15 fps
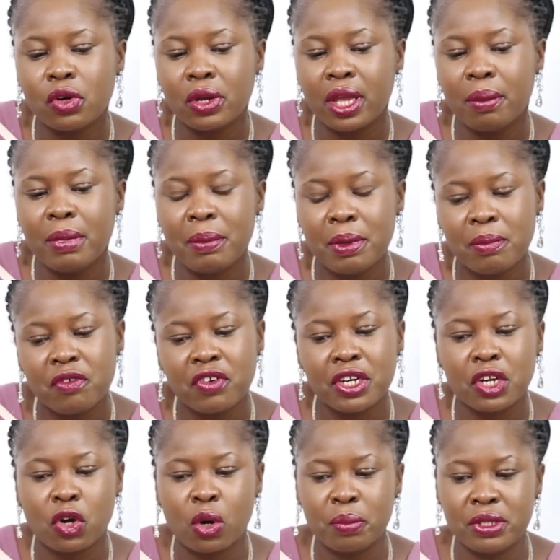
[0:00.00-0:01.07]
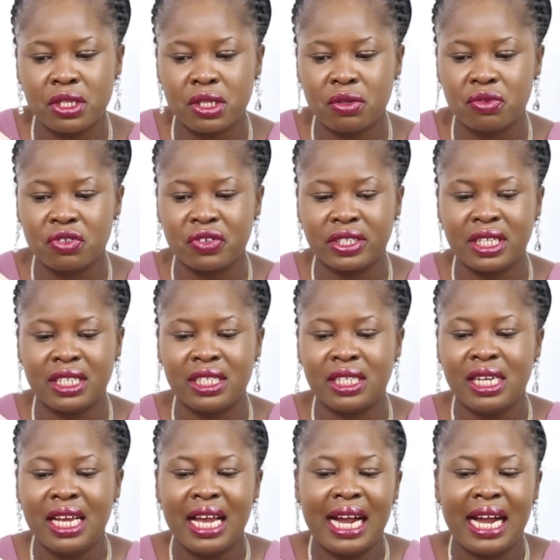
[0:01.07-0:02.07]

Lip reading: okay, maybe before the competitive strategy,